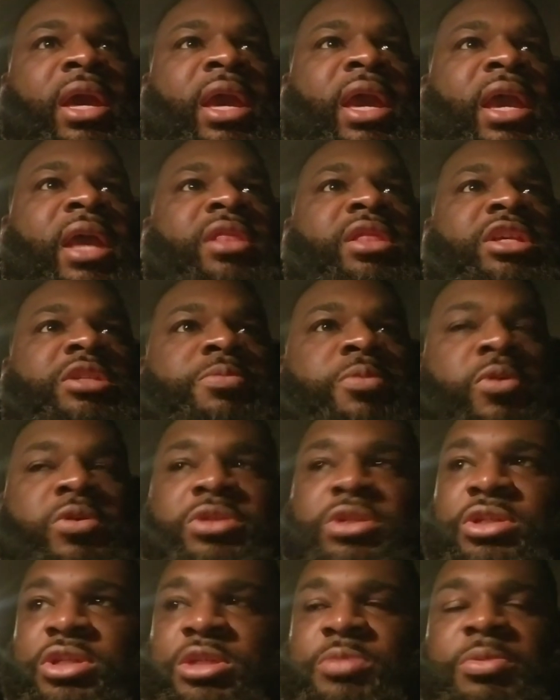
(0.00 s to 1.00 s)
and this
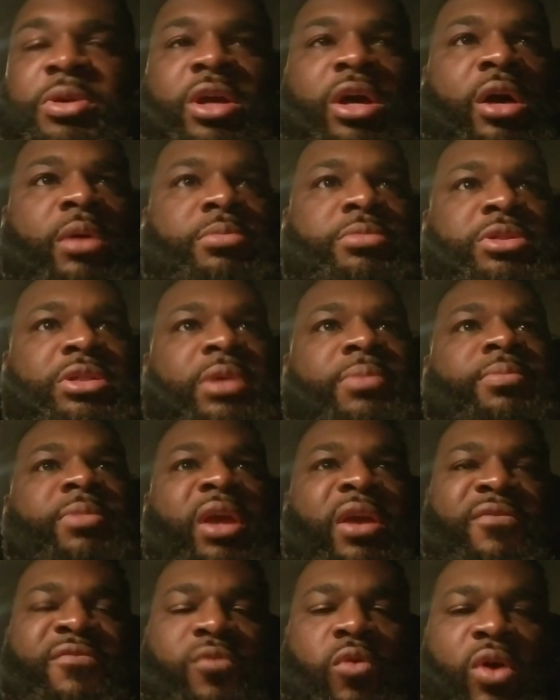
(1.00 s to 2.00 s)
person just becomes
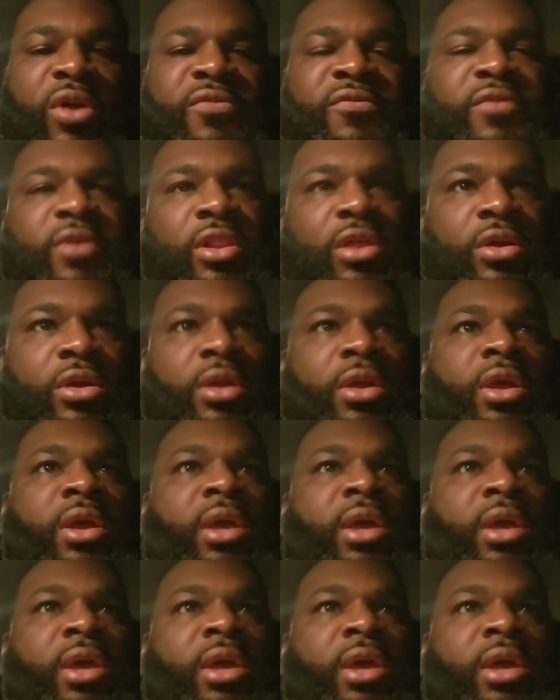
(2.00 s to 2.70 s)
a void filler.